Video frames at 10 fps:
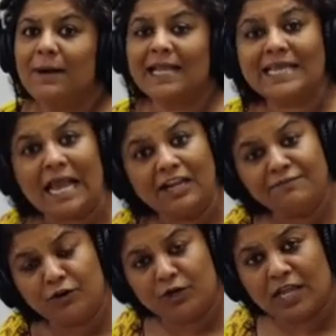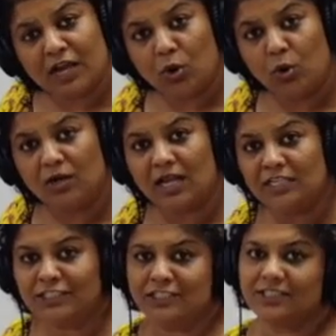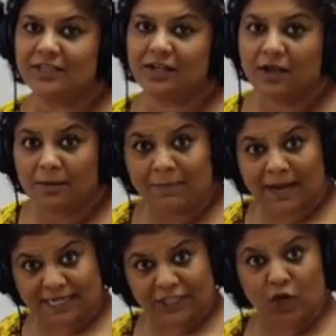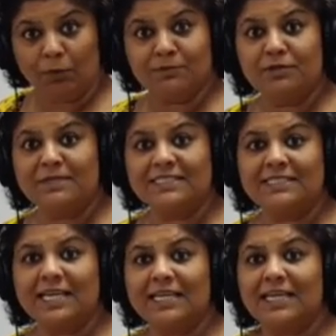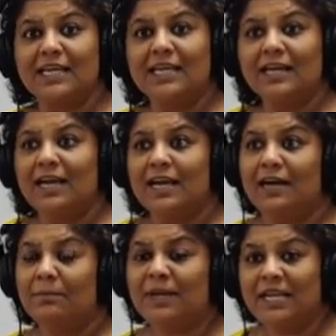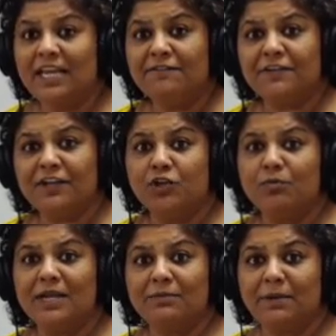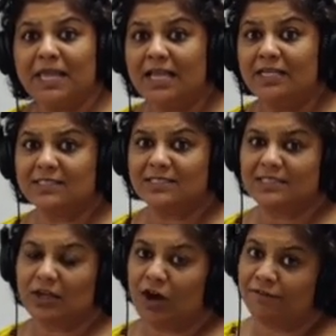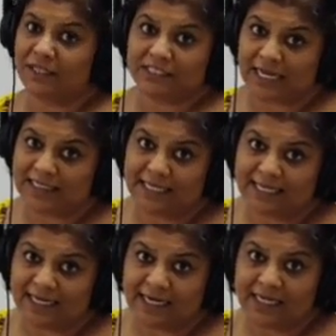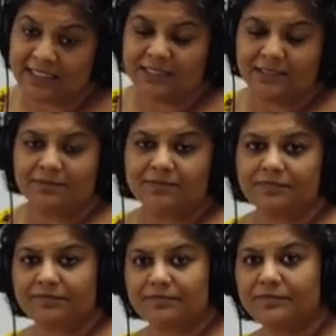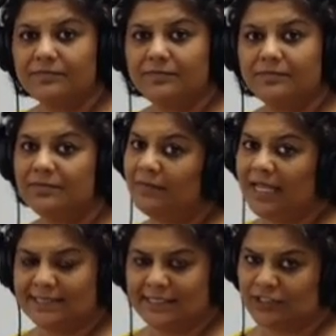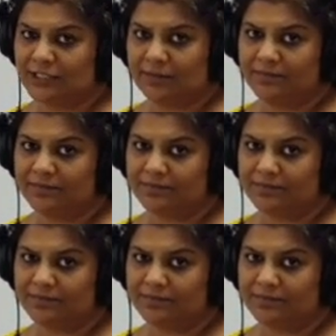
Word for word: by California gold rush, by the optimistic uh, belief in human beings of the transcendentalists, etc.